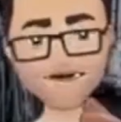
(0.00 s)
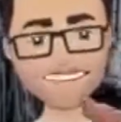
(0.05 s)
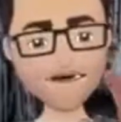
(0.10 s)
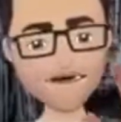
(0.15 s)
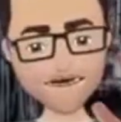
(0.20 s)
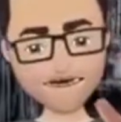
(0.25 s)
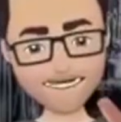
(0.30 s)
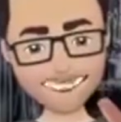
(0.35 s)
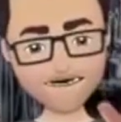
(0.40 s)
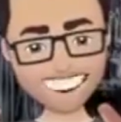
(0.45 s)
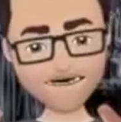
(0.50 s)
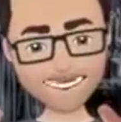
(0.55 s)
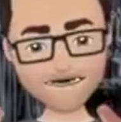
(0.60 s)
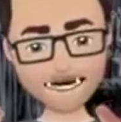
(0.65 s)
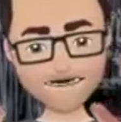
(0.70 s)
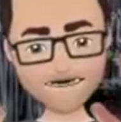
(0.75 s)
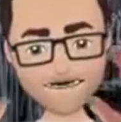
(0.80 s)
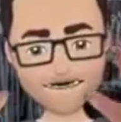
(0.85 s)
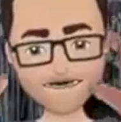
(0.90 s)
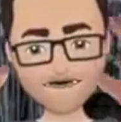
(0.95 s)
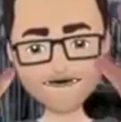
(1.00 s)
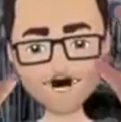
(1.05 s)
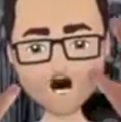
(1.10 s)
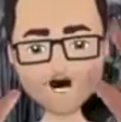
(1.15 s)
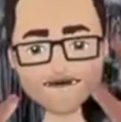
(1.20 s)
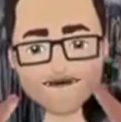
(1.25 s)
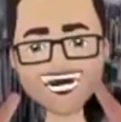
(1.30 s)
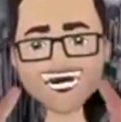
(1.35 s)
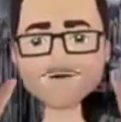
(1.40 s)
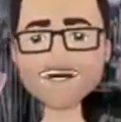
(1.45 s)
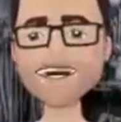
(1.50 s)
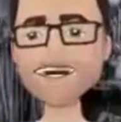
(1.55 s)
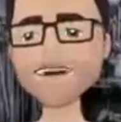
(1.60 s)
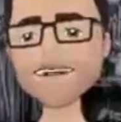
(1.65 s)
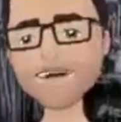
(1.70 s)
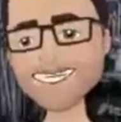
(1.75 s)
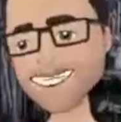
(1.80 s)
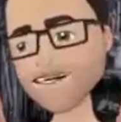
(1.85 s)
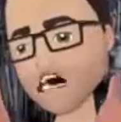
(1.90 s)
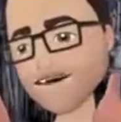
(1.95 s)
as it stands, these hands,
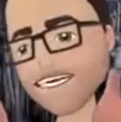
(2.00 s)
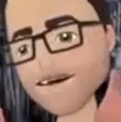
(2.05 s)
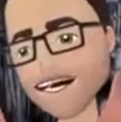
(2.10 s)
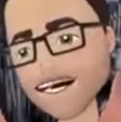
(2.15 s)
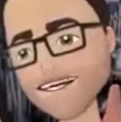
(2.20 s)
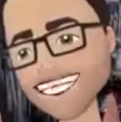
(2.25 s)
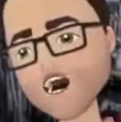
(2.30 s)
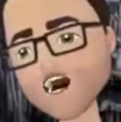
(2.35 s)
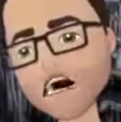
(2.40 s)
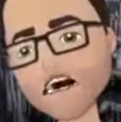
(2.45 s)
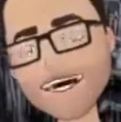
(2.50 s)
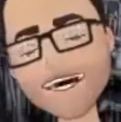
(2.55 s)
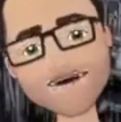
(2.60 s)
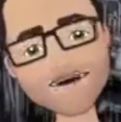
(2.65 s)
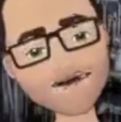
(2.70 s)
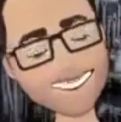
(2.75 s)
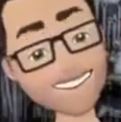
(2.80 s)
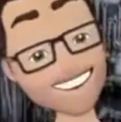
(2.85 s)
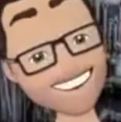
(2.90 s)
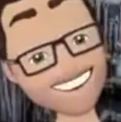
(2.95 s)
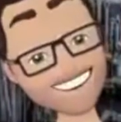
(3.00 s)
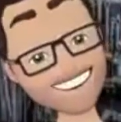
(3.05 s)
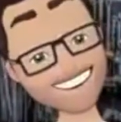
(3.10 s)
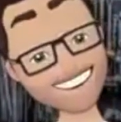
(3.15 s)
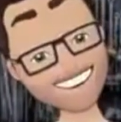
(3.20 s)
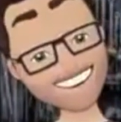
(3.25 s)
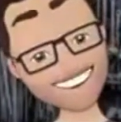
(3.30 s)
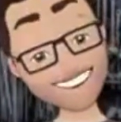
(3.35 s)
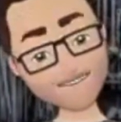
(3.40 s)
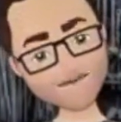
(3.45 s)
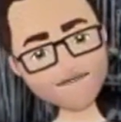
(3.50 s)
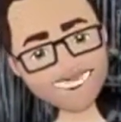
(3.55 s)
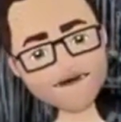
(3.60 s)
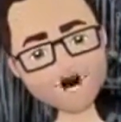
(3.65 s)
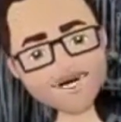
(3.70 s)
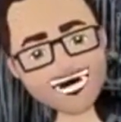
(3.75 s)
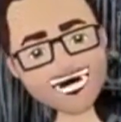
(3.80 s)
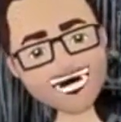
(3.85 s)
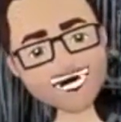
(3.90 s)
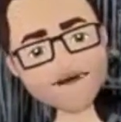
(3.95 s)
beautiful as though they are
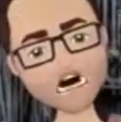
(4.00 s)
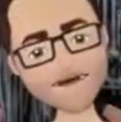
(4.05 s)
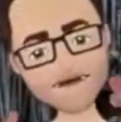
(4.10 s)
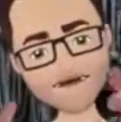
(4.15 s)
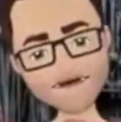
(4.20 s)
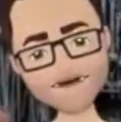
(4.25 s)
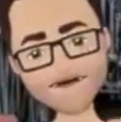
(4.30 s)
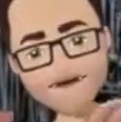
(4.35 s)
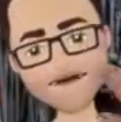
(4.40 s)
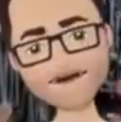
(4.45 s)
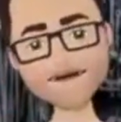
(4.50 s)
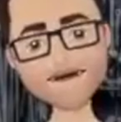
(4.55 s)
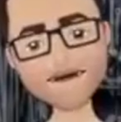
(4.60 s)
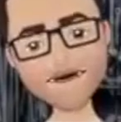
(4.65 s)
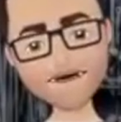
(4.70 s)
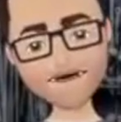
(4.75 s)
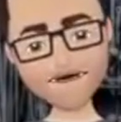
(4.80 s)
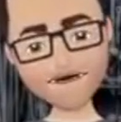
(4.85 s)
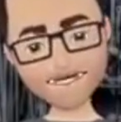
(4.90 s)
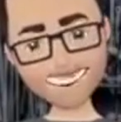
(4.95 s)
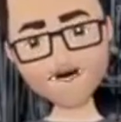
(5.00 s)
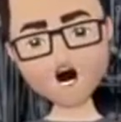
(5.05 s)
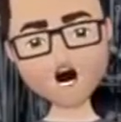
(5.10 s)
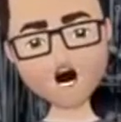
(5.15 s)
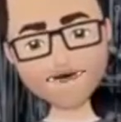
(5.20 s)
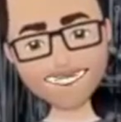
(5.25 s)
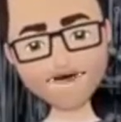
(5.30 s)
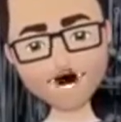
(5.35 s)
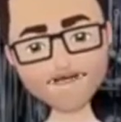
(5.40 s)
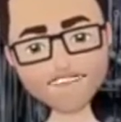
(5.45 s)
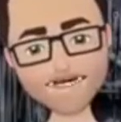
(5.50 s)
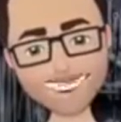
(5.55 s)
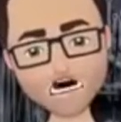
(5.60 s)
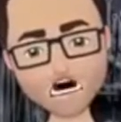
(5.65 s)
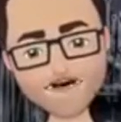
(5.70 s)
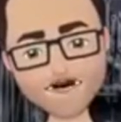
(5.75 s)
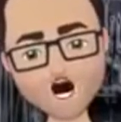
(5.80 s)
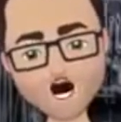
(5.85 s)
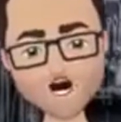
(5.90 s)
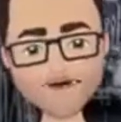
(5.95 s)
not very helpful when you're trying to type.
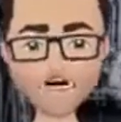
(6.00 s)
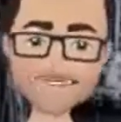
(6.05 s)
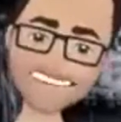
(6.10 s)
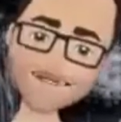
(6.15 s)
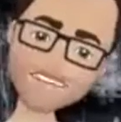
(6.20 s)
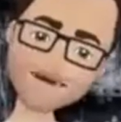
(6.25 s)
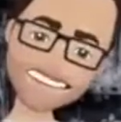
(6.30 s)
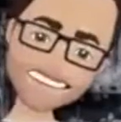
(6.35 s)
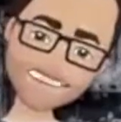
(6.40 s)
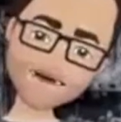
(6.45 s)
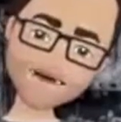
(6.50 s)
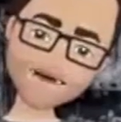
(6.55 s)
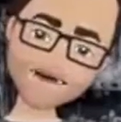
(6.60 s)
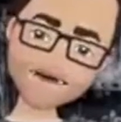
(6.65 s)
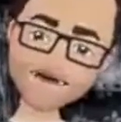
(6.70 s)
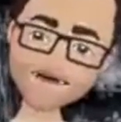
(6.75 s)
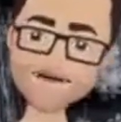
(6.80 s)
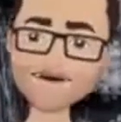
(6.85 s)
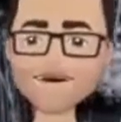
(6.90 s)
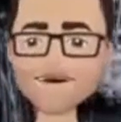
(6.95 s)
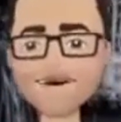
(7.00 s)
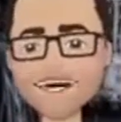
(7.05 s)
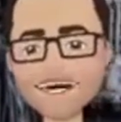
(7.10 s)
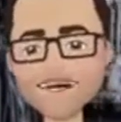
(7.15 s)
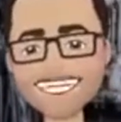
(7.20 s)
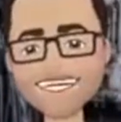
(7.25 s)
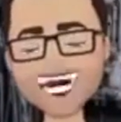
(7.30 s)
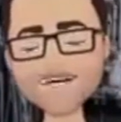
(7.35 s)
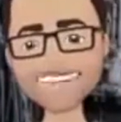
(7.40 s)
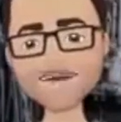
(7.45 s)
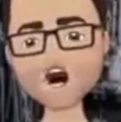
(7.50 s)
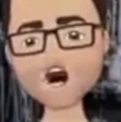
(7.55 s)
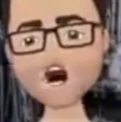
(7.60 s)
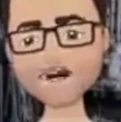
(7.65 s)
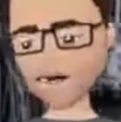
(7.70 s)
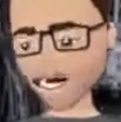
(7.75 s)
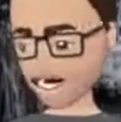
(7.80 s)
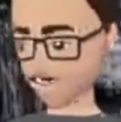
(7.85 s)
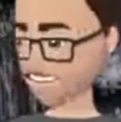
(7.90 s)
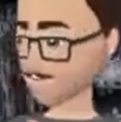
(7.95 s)
So how would you do this? Well, maybe
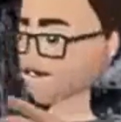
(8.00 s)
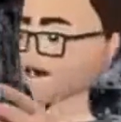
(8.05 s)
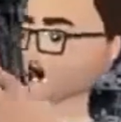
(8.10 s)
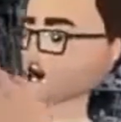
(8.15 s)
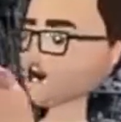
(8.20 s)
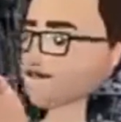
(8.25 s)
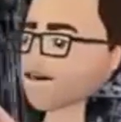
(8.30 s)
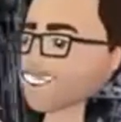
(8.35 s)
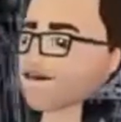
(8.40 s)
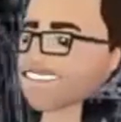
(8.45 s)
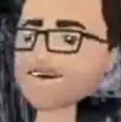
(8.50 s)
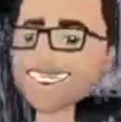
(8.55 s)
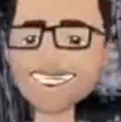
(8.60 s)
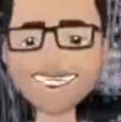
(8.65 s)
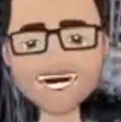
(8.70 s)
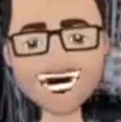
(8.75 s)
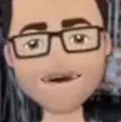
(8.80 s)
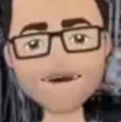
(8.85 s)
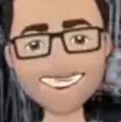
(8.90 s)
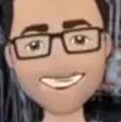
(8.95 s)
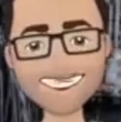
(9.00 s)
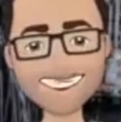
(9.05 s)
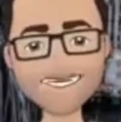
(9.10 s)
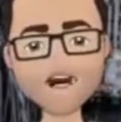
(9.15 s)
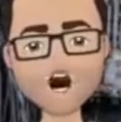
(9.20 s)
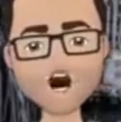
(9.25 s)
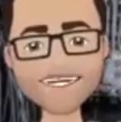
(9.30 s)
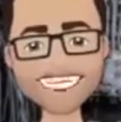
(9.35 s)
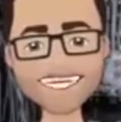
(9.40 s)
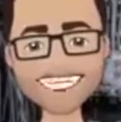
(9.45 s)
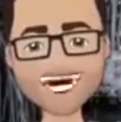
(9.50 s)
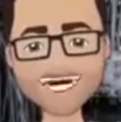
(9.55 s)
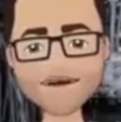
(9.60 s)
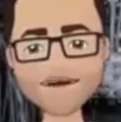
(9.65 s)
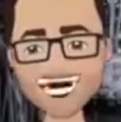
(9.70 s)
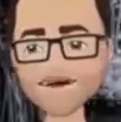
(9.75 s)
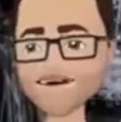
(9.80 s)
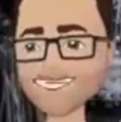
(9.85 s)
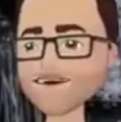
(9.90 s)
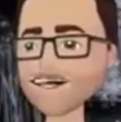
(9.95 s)
I'd be looking at a blood result and I'd
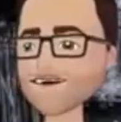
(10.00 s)
say,